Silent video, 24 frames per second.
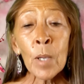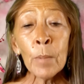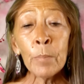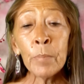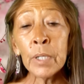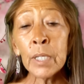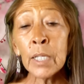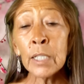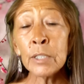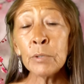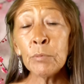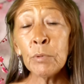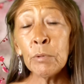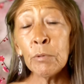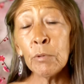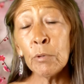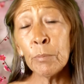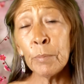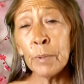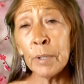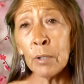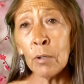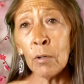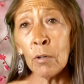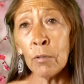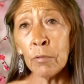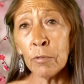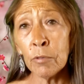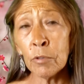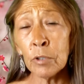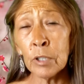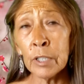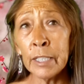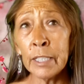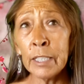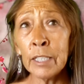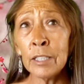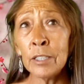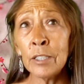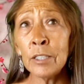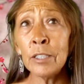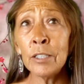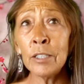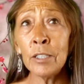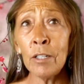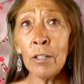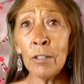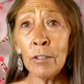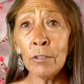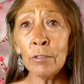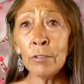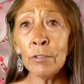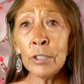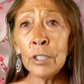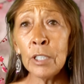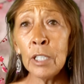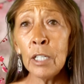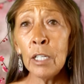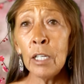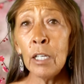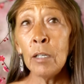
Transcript: Because we will be overly concerned,